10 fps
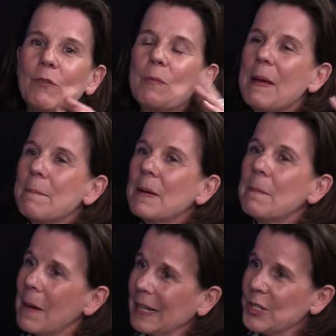Remember
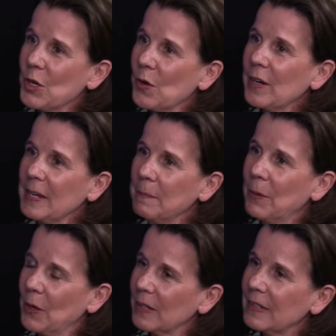Mahjong in
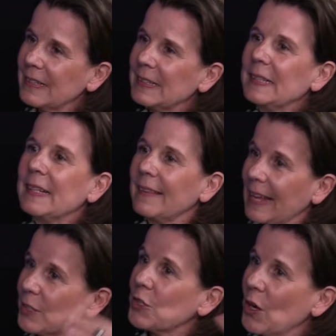Bern? Mm -hmm.
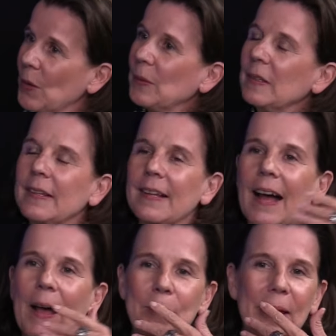That show. Mm -hmm.
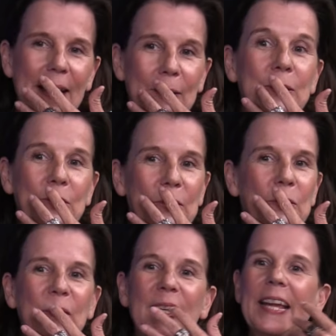I mean, I was
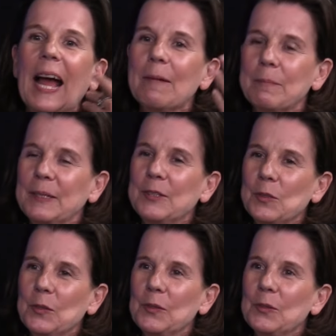just really happy
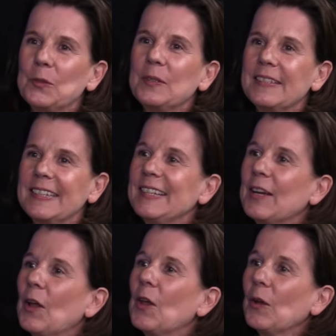to to see
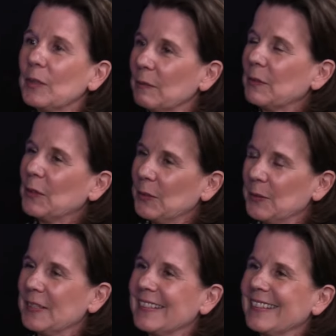a lot of
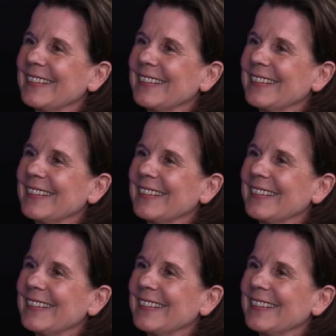those